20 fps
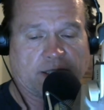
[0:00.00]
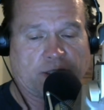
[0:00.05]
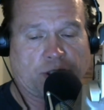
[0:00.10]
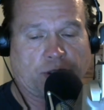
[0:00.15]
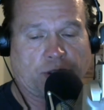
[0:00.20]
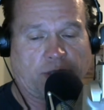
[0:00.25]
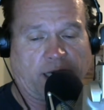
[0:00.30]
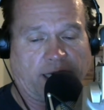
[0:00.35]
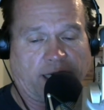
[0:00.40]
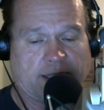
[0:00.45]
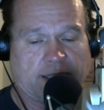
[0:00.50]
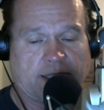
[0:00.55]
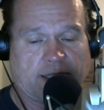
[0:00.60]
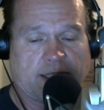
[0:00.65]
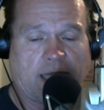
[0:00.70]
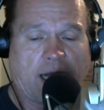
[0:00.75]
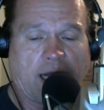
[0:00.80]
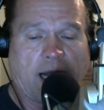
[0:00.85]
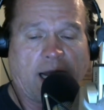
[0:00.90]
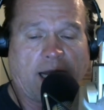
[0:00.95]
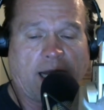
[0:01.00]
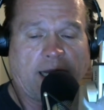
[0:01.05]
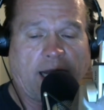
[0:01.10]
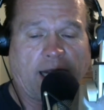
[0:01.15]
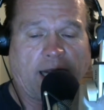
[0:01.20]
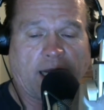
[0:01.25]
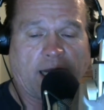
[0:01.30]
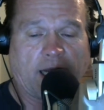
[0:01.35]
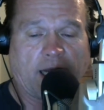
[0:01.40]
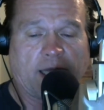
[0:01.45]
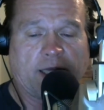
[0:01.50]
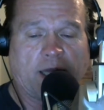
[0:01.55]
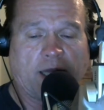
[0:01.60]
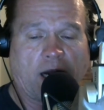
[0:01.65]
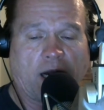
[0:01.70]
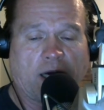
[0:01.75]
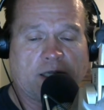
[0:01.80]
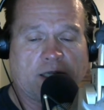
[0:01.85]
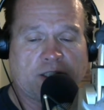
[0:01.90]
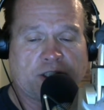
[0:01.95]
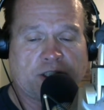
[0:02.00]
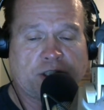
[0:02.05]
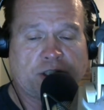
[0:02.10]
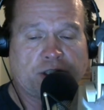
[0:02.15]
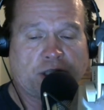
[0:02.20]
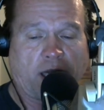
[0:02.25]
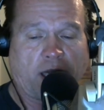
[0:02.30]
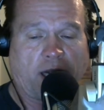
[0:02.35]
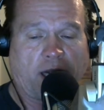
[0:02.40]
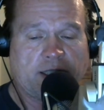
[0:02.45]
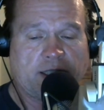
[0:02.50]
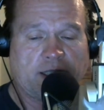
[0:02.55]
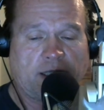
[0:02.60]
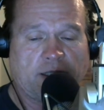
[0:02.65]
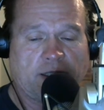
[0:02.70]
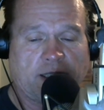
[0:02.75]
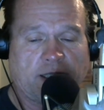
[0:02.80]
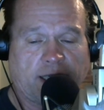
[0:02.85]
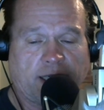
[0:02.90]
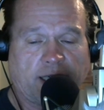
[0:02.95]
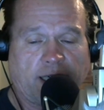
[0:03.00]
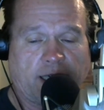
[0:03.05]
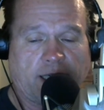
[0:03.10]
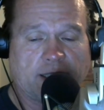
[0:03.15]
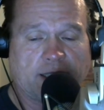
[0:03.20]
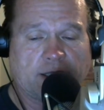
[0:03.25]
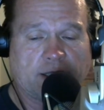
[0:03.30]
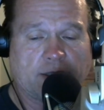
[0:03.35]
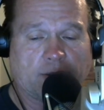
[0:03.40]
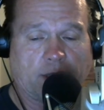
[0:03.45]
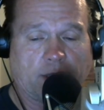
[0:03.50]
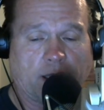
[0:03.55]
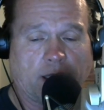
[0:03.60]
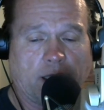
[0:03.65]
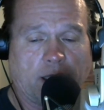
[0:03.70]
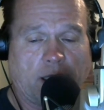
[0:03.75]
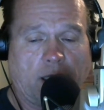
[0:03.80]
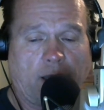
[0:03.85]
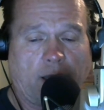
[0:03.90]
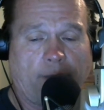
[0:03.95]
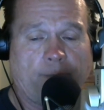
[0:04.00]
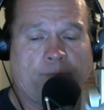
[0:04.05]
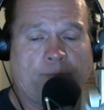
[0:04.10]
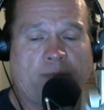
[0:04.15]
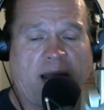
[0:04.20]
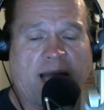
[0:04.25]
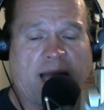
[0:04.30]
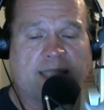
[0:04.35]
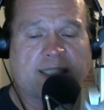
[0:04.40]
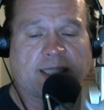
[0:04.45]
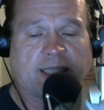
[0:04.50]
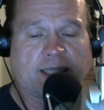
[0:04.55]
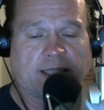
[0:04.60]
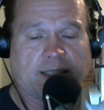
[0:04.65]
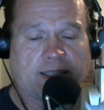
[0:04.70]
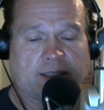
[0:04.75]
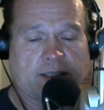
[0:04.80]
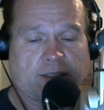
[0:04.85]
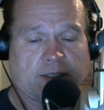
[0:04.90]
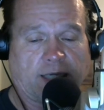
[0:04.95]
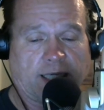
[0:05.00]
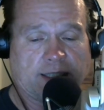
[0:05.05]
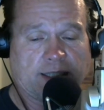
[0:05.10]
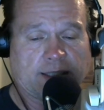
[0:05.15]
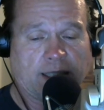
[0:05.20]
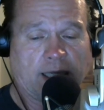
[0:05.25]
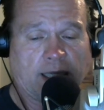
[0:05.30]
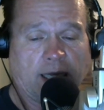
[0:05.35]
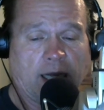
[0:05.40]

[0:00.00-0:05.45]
traits, like a large, I sound like a gay Stewie. Masculine traits,